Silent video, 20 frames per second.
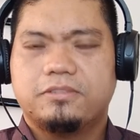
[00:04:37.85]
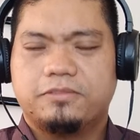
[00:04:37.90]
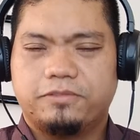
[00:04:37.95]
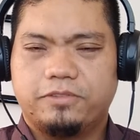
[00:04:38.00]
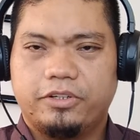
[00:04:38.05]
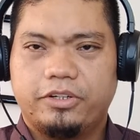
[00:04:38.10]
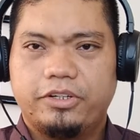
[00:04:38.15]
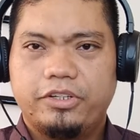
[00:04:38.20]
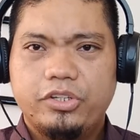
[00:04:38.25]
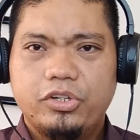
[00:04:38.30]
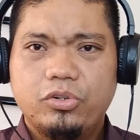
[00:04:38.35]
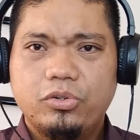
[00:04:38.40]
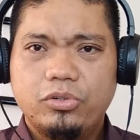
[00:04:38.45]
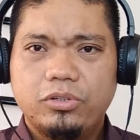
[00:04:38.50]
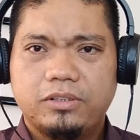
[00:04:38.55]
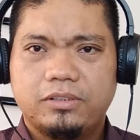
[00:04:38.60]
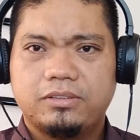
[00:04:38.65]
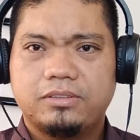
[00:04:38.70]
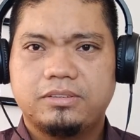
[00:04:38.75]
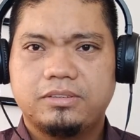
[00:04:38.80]
for
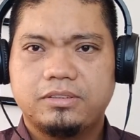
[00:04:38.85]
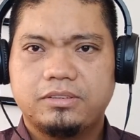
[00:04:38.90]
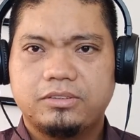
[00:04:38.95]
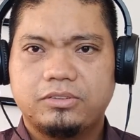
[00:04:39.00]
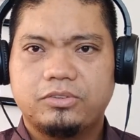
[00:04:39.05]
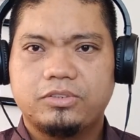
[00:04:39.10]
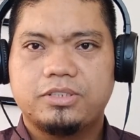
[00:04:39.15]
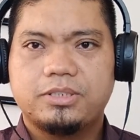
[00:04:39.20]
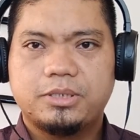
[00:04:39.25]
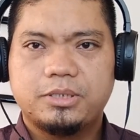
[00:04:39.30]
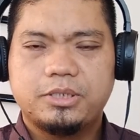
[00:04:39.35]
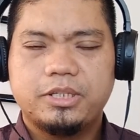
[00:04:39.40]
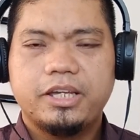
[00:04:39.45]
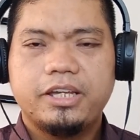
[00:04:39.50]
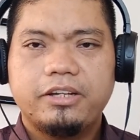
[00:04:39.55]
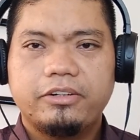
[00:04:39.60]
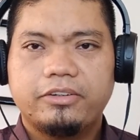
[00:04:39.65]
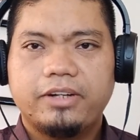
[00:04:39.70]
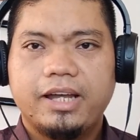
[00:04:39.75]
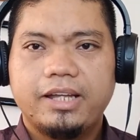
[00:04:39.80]
you to
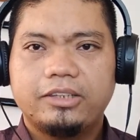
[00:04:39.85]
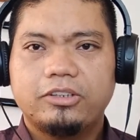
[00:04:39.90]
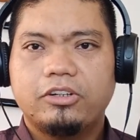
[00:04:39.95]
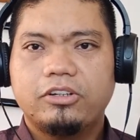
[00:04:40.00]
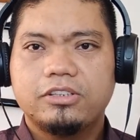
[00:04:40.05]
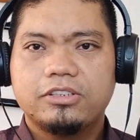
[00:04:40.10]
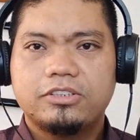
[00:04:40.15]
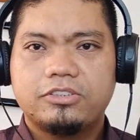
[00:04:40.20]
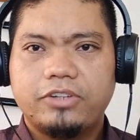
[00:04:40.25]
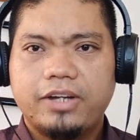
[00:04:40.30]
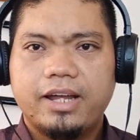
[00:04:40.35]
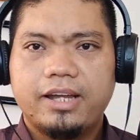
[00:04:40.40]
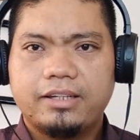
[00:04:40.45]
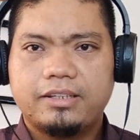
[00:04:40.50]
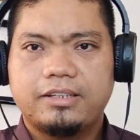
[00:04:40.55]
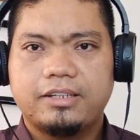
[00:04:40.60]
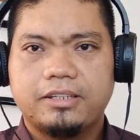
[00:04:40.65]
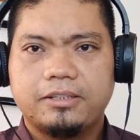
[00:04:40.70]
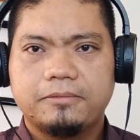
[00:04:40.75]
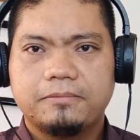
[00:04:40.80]
stay right on
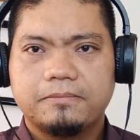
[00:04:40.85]
track